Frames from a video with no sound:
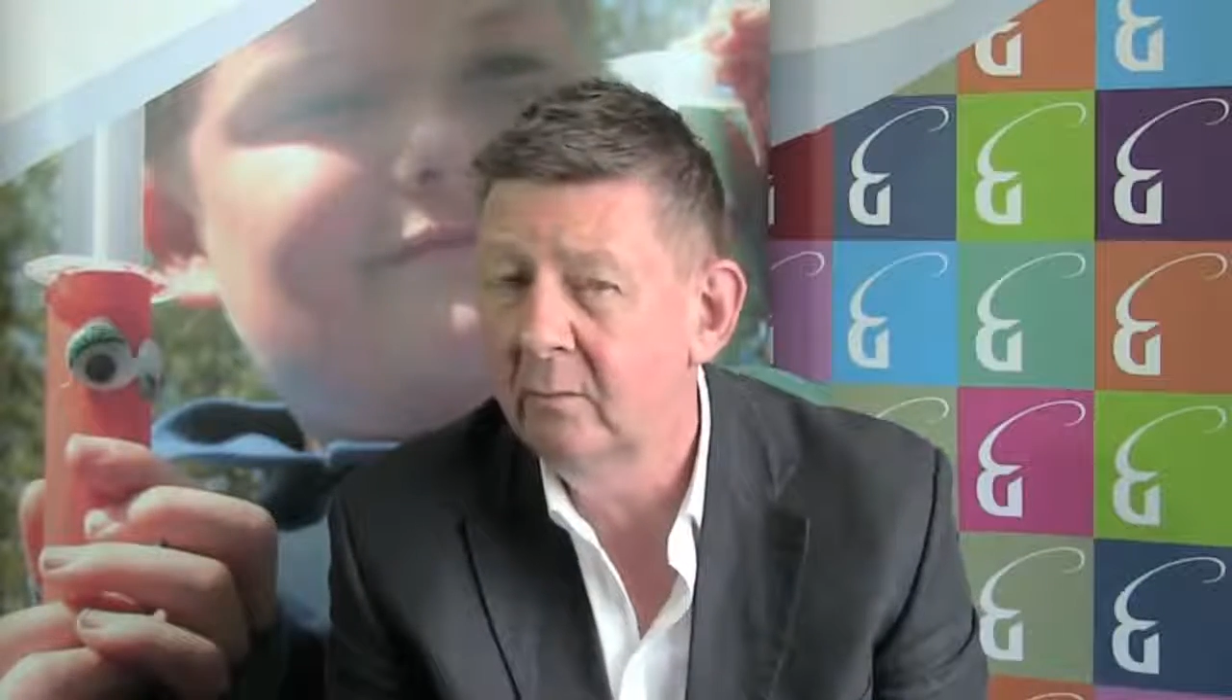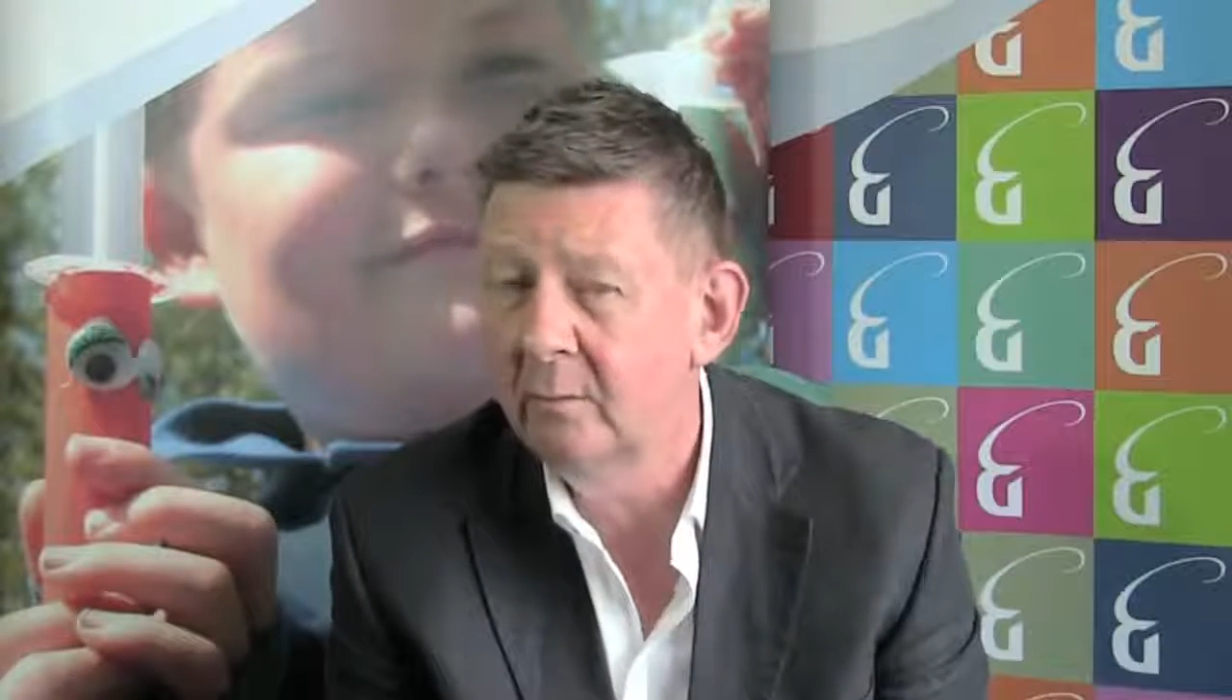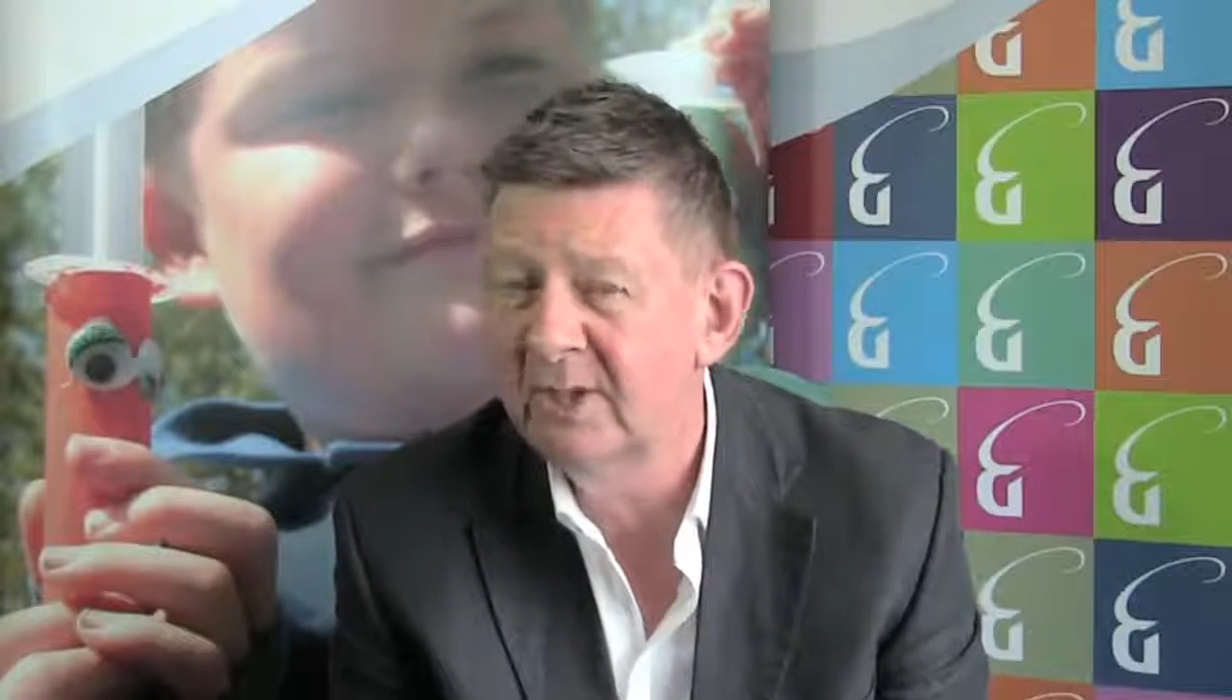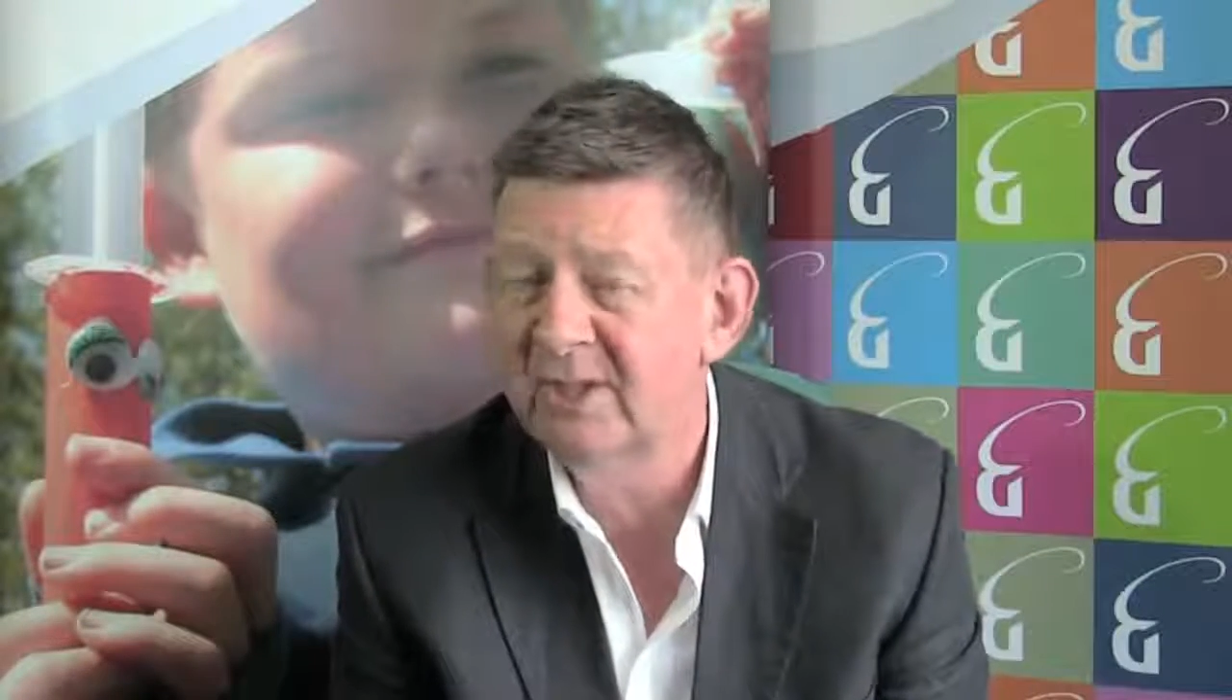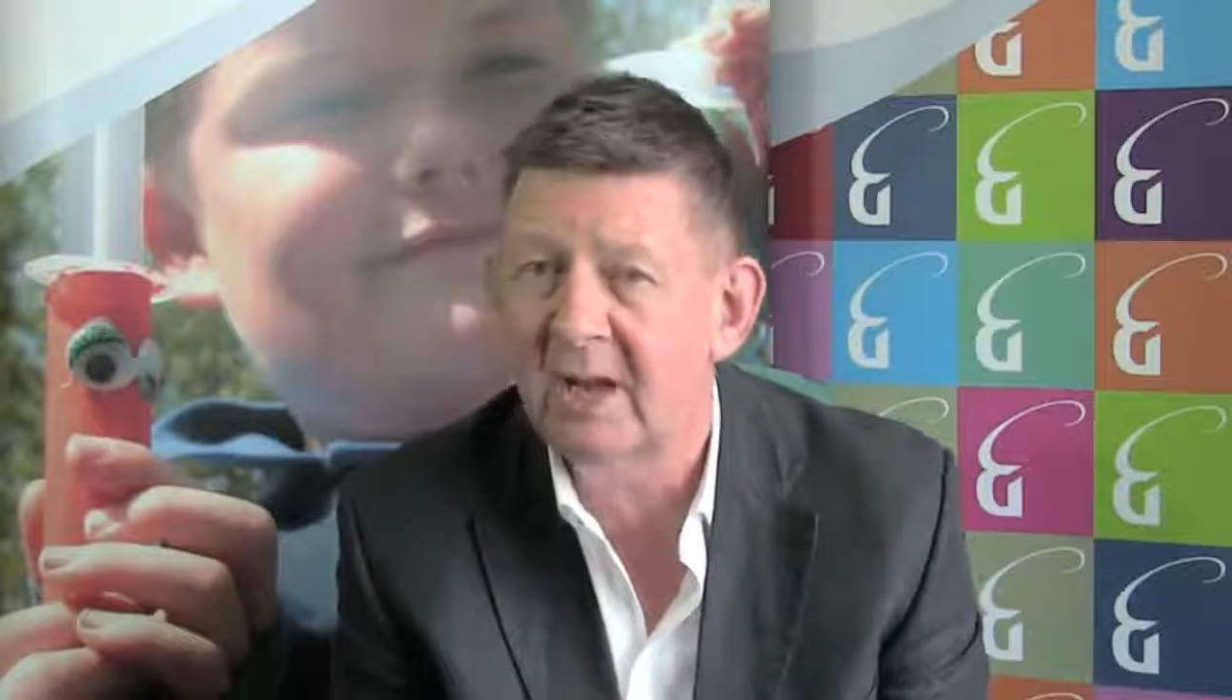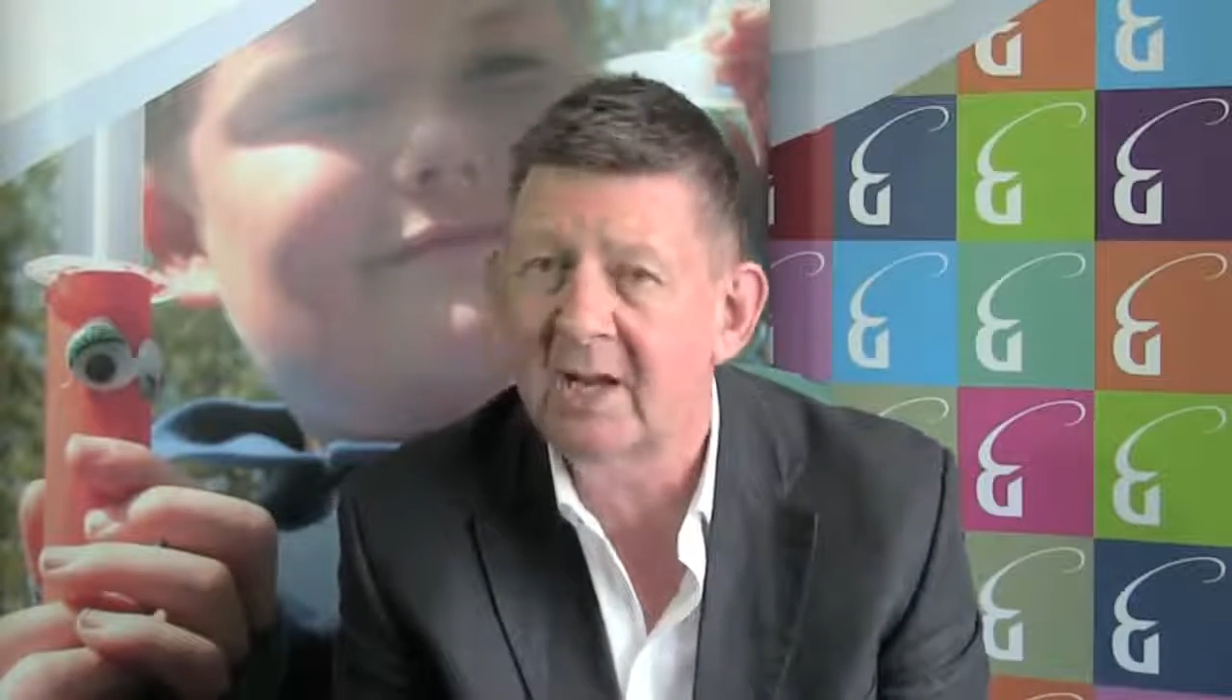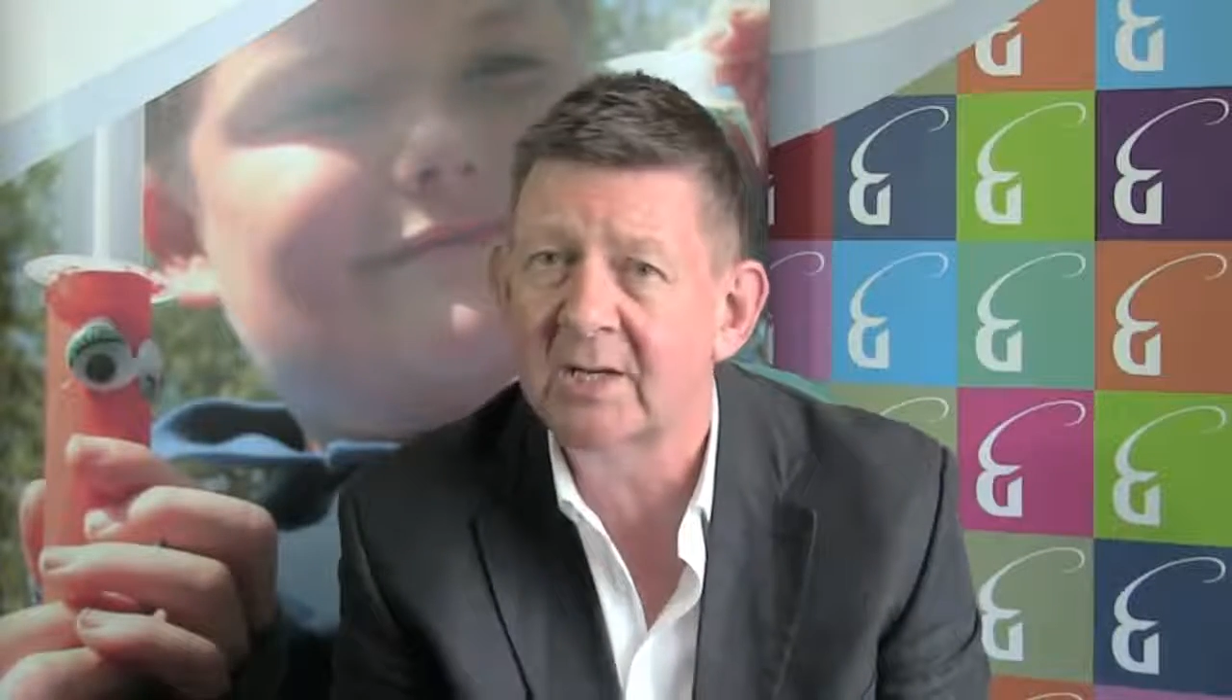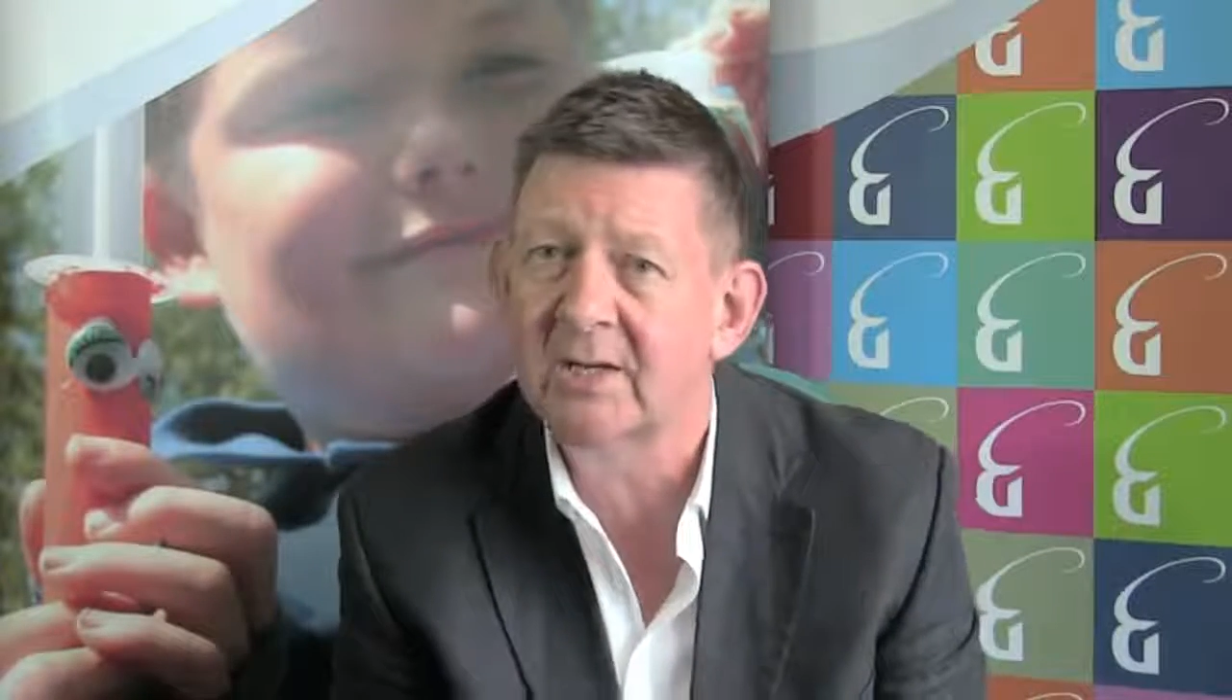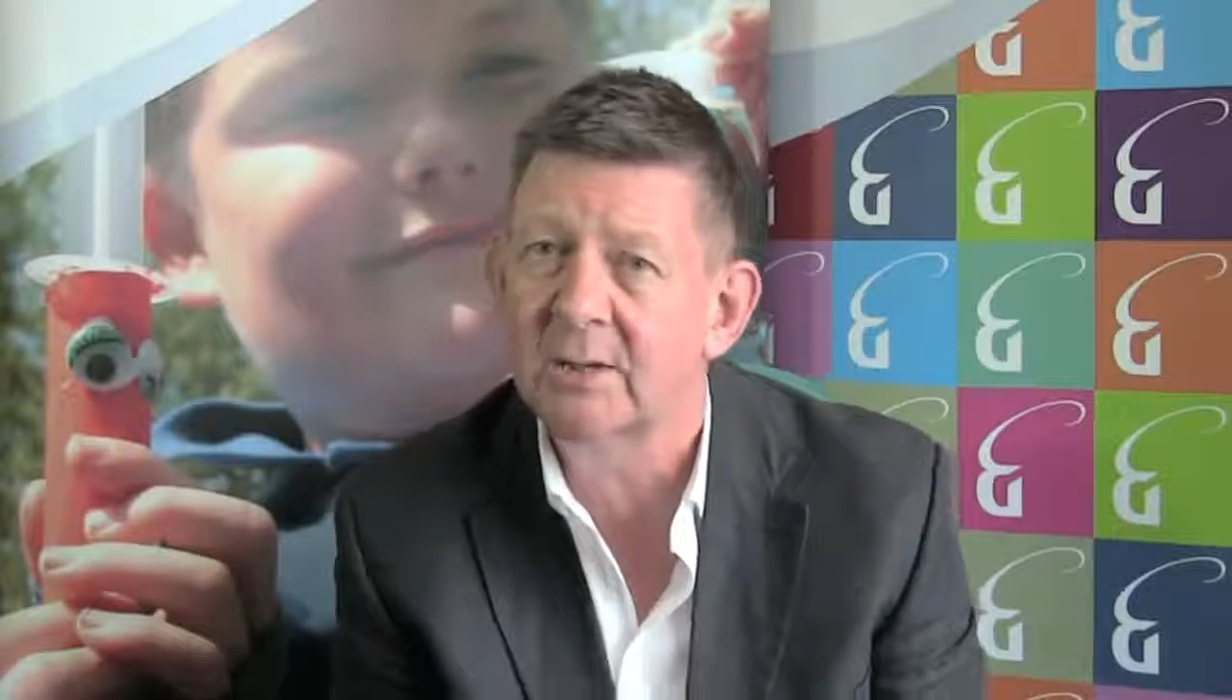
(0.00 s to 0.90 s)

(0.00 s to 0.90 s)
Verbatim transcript: mistakes